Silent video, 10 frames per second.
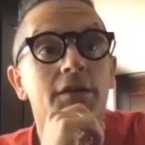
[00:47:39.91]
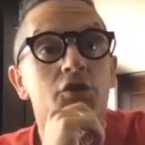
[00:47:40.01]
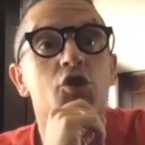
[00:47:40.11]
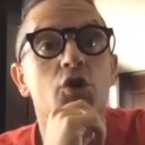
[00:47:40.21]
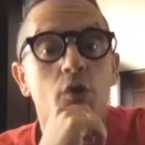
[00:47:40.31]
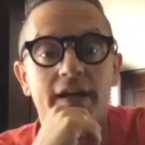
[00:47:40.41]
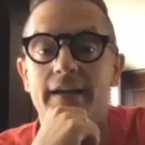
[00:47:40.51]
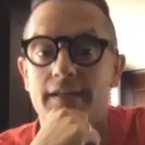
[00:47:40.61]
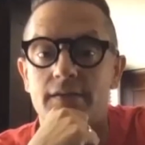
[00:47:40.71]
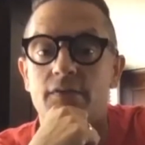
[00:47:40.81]

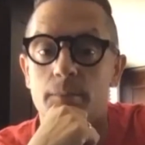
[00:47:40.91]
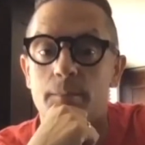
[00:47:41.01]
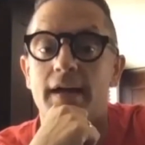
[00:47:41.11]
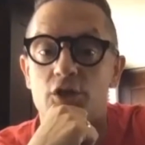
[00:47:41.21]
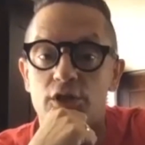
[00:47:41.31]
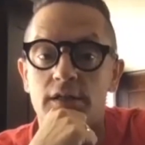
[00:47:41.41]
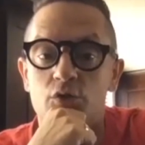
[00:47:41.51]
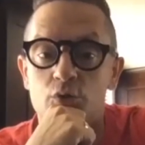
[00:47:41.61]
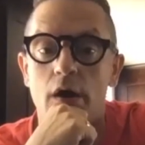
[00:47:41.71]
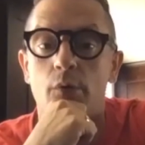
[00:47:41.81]
showcasing the magic
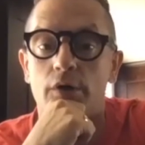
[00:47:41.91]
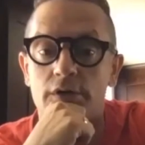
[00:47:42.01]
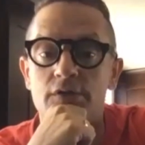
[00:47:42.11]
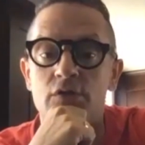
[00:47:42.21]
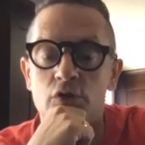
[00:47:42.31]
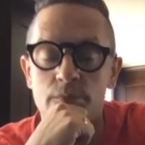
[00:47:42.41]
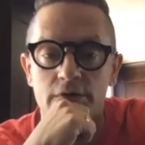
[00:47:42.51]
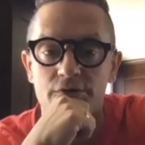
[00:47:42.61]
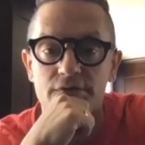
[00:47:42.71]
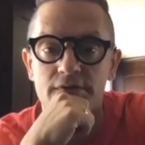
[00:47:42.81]
to our
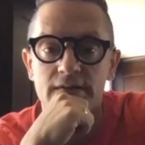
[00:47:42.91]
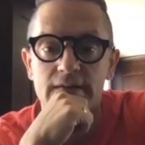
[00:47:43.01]
consumers?